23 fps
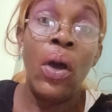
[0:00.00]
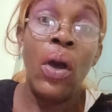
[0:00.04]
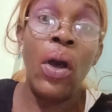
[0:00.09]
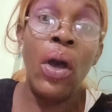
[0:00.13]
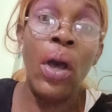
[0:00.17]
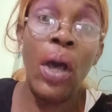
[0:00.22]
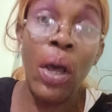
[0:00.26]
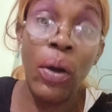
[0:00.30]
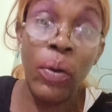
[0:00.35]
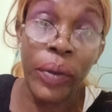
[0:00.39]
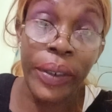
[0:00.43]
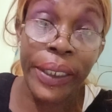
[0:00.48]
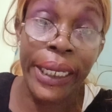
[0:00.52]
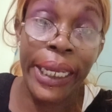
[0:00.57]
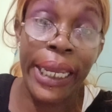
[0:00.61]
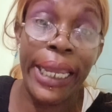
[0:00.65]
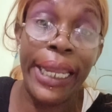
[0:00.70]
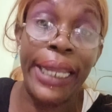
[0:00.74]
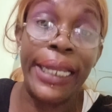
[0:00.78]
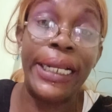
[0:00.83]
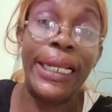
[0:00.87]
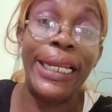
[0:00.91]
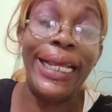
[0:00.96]

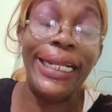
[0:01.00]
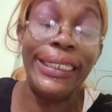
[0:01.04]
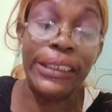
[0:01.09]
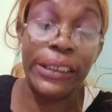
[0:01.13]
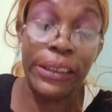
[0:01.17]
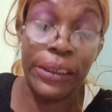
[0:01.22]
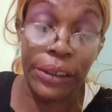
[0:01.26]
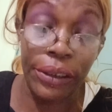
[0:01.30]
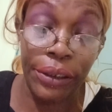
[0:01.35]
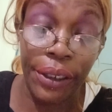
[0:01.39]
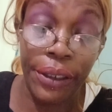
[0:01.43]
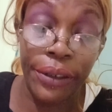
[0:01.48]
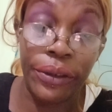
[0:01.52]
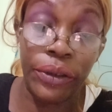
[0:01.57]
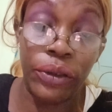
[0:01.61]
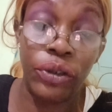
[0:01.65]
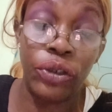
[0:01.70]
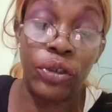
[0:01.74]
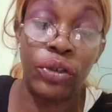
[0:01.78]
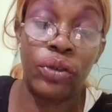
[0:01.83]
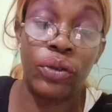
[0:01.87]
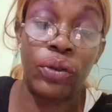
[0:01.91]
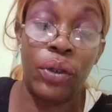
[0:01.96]
Okay, let's hear the
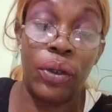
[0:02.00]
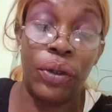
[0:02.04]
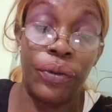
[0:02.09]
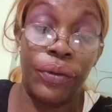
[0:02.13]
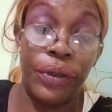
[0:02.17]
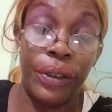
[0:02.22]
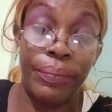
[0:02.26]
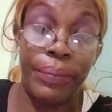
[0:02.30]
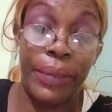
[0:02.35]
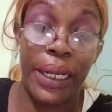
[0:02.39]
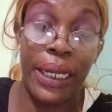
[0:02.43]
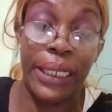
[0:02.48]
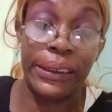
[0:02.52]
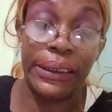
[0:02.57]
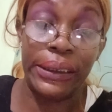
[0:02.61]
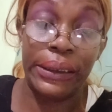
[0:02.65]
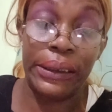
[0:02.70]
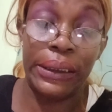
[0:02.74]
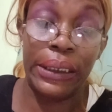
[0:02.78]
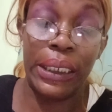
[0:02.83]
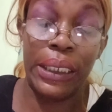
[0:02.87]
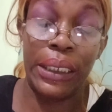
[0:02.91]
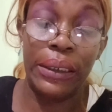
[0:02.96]
story,
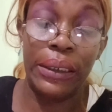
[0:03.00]
Marcia.